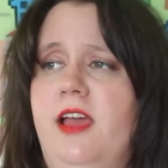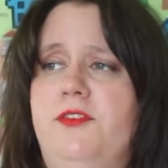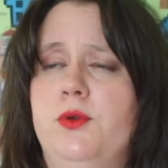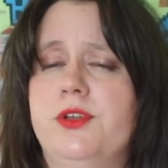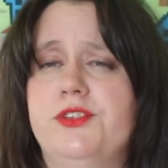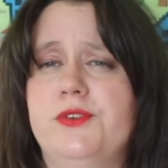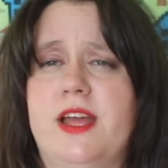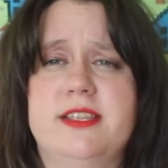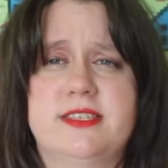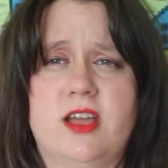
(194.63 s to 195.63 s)
If you can do
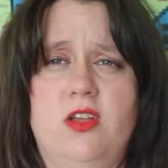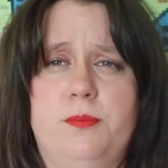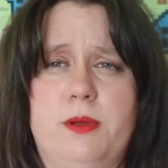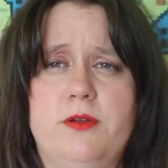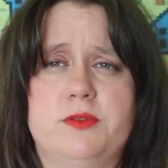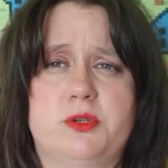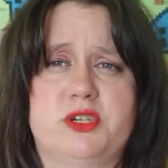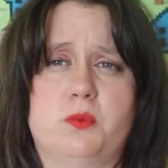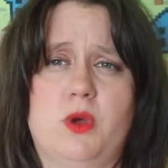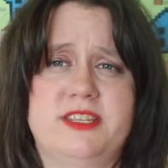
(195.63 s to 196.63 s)
that in Skull and Bones, which
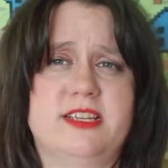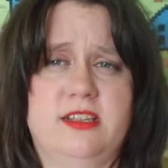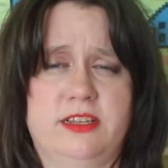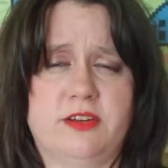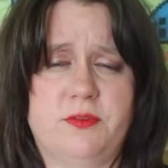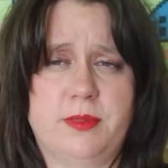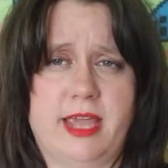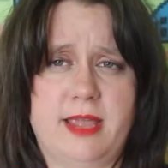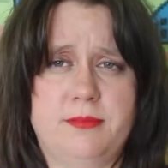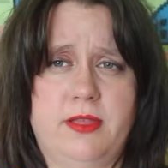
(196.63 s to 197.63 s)
it wasn't clear from the
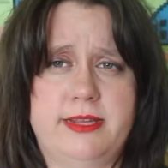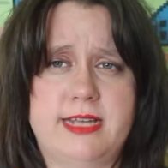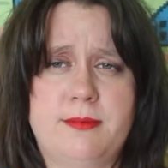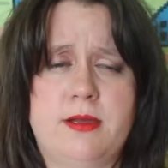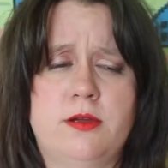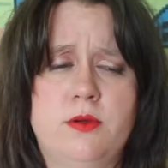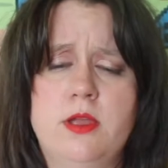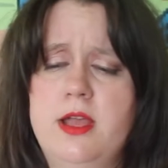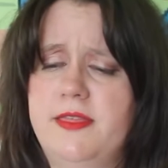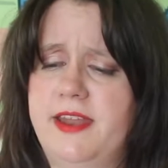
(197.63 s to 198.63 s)
gameplay demo,
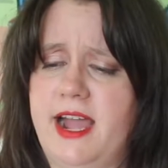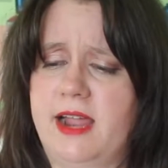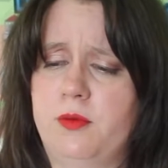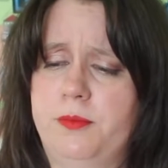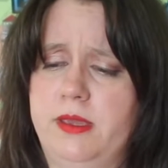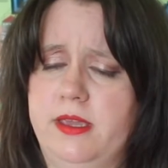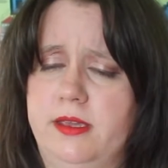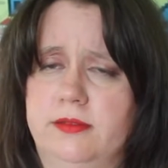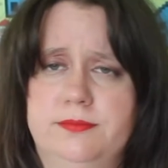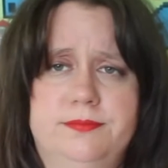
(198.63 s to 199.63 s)
then I will
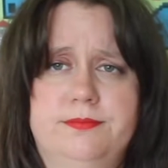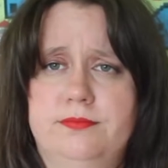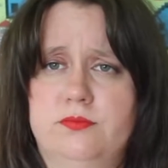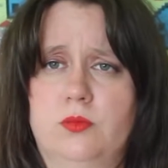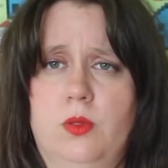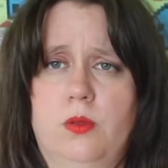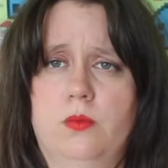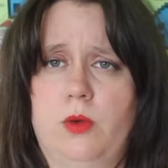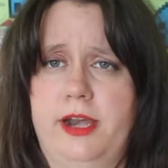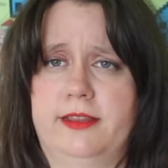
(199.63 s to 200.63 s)
be
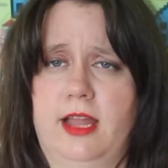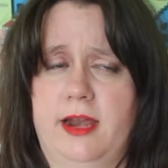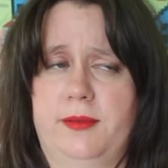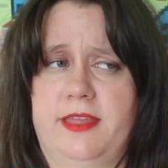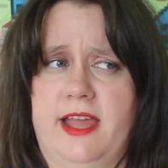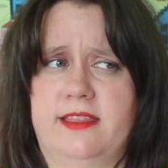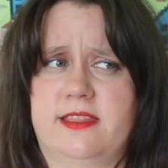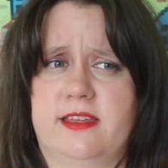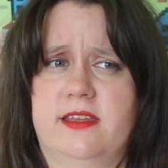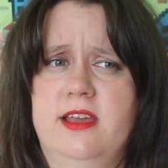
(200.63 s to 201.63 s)
right in line with that.
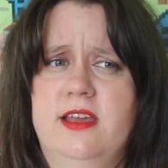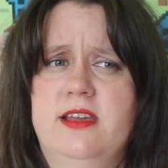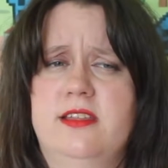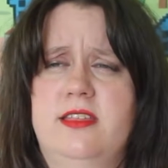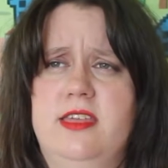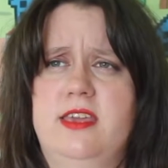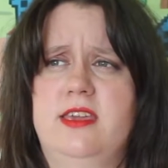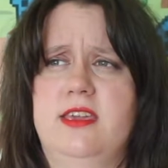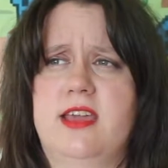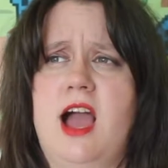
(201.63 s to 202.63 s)

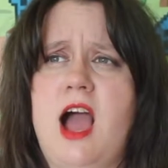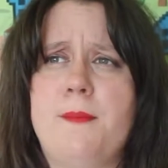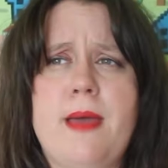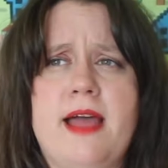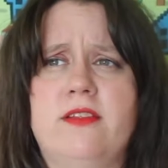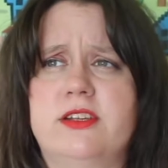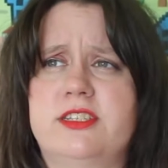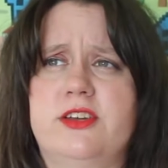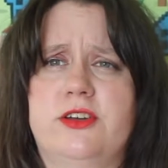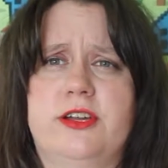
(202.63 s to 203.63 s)
The combat
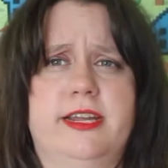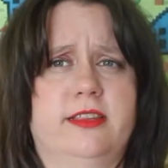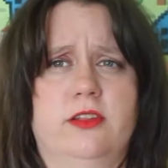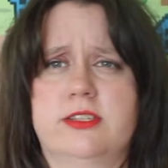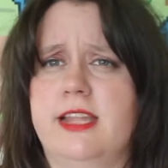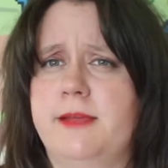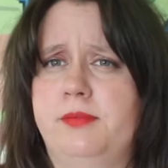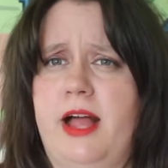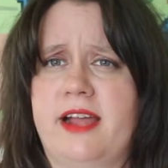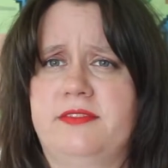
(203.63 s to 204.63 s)
looked good. It looked like
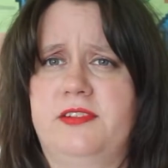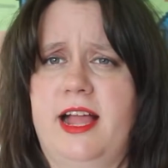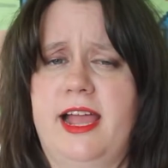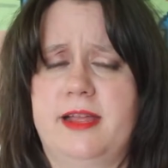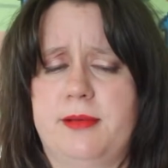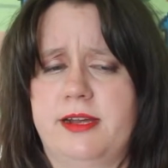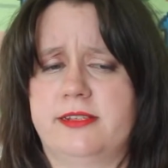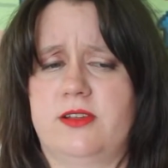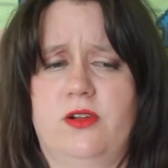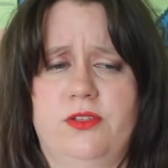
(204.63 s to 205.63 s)
Black Flag
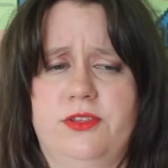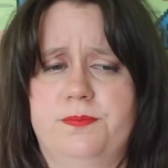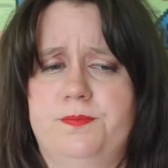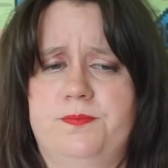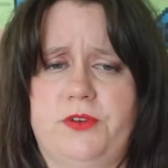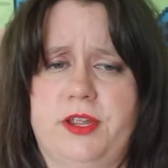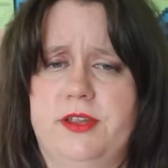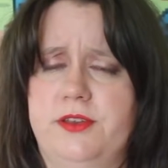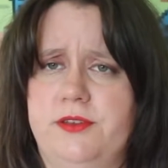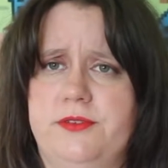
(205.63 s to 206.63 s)
minus all the
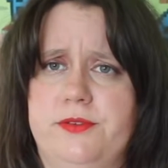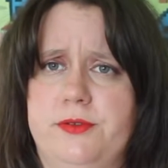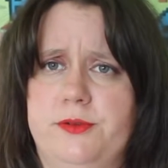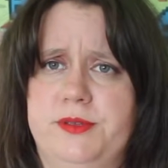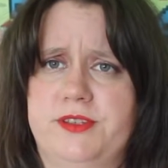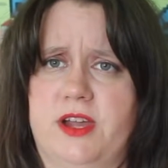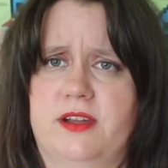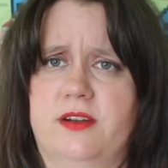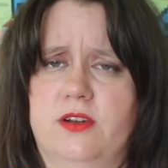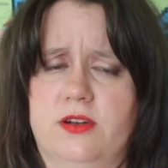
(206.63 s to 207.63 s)
frickin'
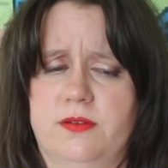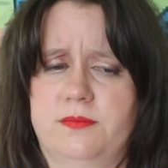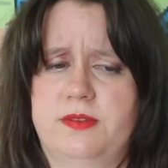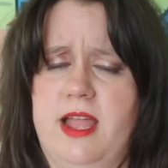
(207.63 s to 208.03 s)
Ubisoft or